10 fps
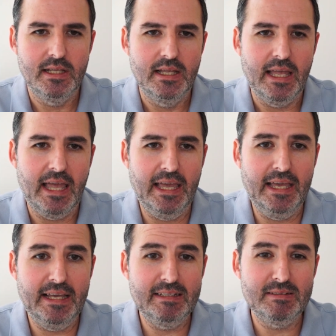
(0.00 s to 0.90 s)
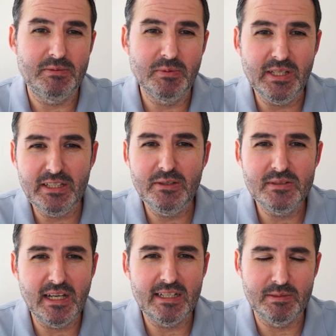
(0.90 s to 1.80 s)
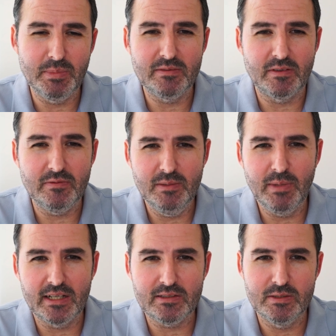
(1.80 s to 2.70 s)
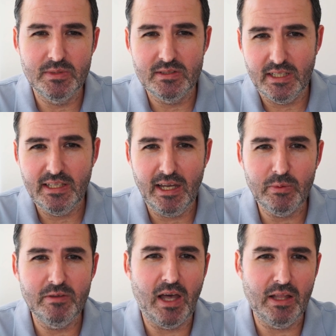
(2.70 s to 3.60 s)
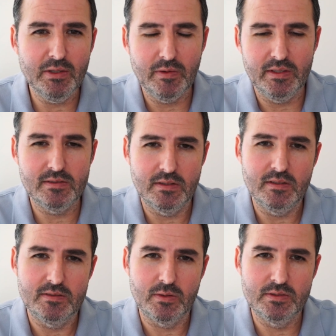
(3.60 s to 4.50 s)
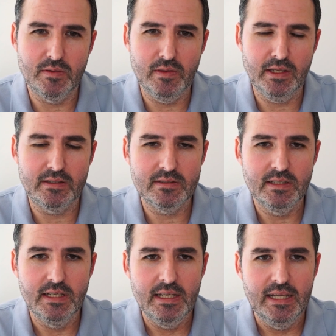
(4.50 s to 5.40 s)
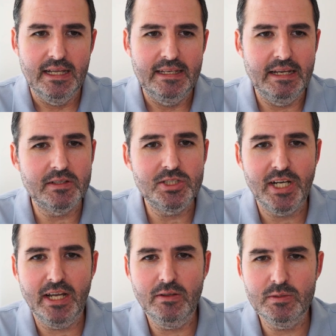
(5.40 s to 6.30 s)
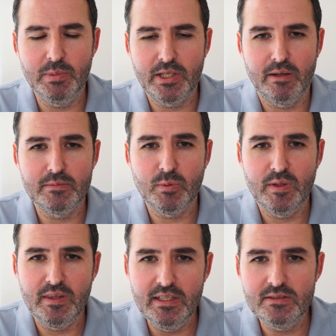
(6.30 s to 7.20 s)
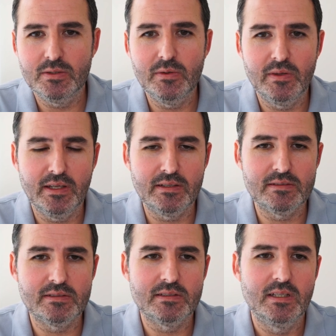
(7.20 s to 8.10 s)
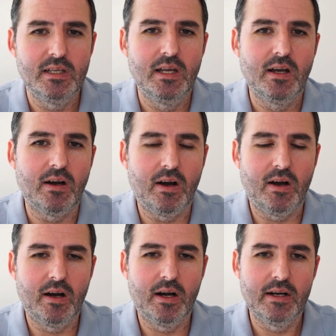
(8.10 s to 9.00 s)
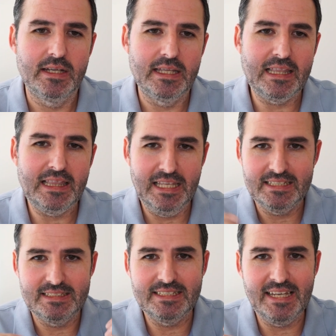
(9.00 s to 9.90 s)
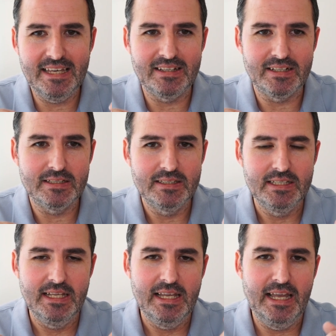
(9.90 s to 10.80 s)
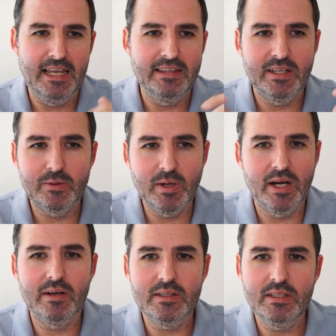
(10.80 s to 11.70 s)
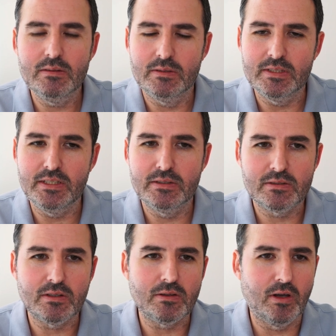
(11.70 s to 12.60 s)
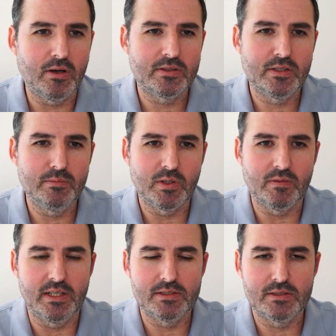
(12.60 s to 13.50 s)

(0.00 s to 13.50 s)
and really use that as a bit of a feedback loop to say, yeah, we value these sorts of things. Now, the challenge becomes when these two things are linked together and they rarely yield long-term motivation